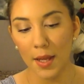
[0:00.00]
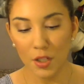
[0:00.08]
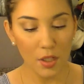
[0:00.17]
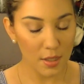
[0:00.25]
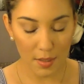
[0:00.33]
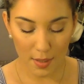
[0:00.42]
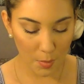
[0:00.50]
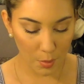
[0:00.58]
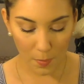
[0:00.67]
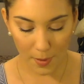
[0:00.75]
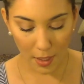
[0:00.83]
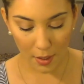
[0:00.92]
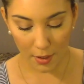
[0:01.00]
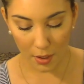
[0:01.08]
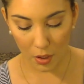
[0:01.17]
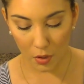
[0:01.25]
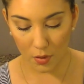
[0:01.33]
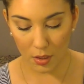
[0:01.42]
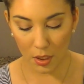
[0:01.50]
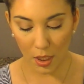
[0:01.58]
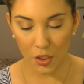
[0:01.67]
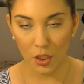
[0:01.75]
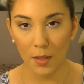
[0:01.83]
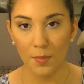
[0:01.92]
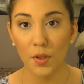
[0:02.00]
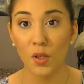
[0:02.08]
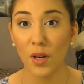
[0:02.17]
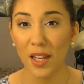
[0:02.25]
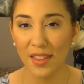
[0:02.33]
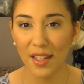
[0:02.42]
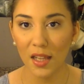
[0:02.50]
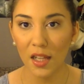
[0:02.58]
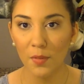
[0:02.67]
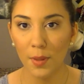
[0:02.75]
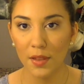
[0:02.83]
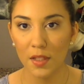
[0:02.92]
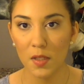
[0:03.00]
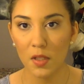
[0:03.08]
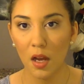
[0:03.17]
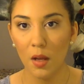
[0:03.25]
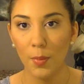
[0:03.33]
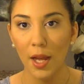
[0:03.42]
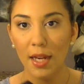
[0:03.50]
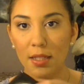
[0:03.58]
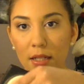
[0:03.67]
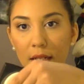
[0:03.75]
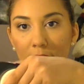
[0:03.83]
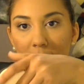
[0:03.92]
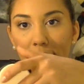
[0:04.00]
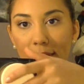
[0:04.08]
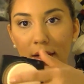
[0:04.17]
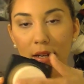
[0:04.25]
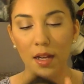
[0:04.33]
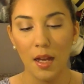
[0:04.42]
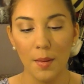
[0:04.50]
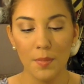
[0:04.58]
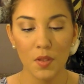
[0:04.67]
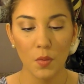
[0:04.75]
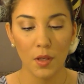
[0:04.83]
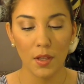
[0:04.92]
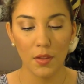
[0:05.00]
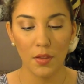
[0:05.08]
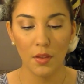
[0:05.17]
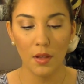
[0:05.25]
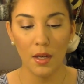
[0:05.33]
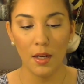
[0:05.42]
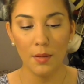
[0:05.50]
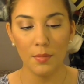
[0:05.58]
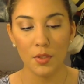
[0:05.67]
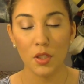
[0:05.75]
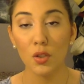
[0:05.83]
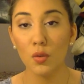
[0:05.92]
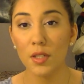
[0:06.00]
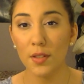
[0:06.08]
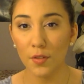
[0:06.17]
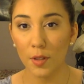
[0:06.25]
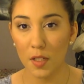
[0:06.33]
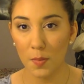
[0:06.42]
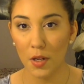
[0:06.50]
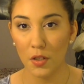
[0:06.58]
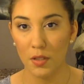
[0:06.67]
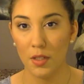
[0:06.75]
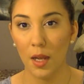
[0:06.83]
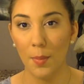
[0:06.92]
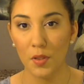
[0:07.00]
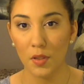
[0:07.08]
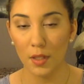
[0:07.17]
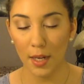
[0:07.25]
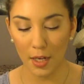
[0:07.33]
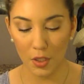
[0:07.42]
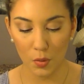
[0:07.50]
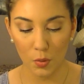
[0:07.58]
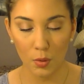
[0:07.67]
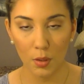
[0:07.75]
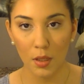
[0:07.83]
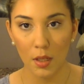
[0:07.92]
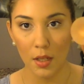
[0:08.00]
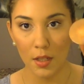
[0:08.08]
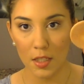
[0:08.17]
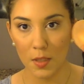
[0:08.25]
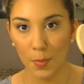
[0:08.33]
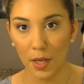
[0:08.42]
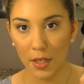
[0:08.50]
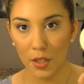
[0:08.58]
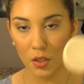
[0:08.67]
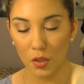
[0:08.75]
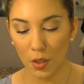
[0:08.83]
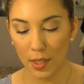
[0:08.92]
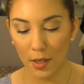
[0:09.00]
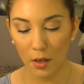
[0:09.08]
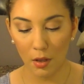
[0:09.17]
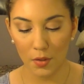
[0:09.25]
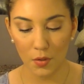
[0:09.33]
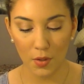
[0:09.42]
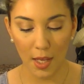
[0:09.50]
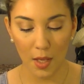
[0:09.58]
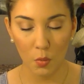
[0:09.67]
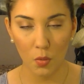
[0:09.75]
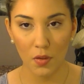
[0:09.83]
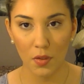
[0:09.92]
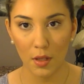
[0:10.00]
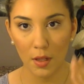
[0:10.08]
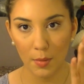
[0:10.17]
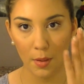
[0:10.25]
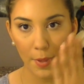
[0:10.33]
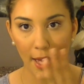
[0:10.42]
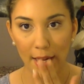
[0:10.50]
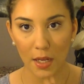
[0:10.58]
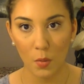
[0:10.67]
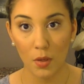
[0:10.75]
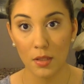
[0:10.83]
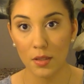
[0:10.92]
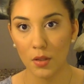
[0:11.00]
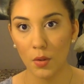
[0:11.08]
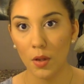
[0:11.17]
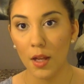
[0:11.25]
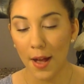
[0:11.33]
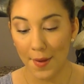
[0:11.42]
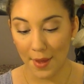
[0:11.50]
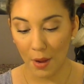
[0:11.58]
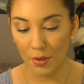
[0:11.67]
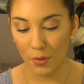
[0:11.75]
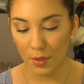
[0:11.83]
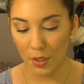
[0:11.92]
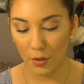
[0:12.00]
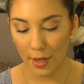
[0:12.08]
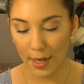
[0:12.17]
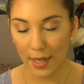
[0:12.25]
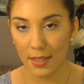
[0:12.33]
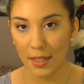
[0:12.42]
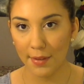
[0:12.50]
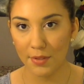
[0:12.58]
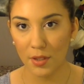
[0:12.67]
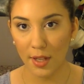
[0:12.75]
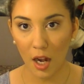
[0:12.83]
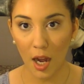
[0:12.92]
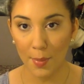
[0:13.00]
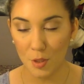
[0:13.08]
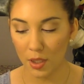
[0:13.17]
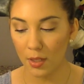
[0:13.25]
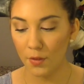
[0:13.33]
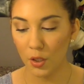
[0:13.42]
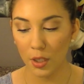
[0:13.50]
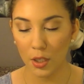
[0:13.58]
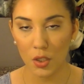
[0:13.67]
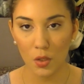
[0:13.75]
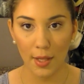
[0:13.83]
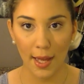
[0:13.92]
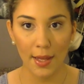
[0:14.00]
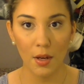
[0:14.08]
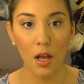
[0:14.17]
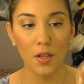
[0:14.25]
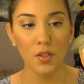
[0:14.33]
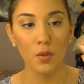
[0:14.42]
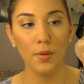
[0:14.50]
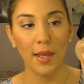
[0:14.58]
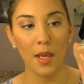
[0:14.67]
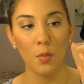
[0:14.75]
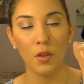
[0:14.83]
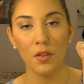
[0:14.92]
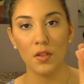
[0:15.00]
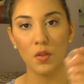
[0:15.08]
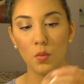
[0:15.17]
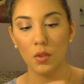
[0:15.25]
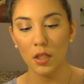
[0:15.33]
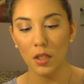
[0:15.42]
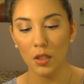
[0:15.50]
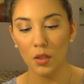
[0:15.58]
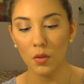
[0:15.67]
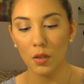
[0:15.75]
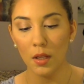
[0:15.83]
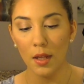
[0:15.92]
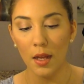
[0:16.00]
just a simple powder that you use to touch up. The great thing I love about this compact is that it comes with 2 different sponges. It comes with an actual sponge, and it also came with a padding one, so that was really great because it gives you the option if you're going to do that. And also it came with this really cute